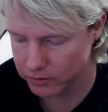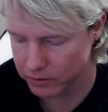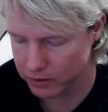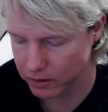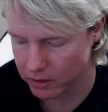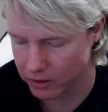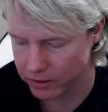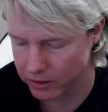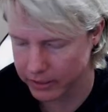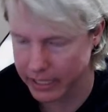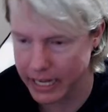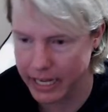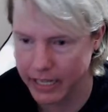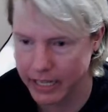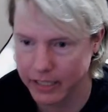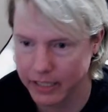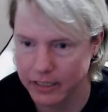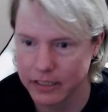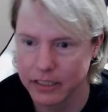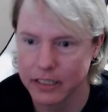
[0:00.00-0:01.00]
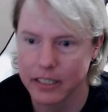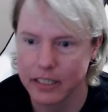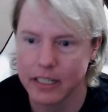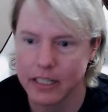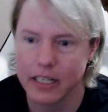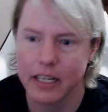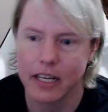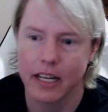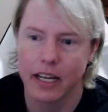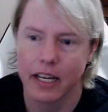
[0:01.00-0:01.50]
All of that,
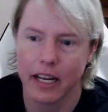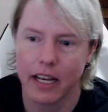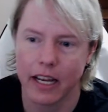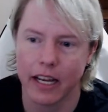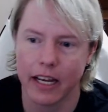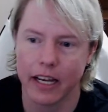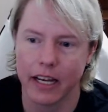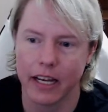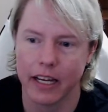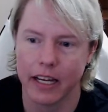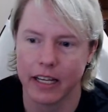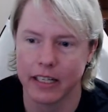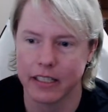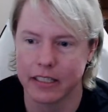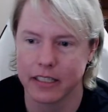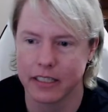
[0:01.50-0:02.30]
and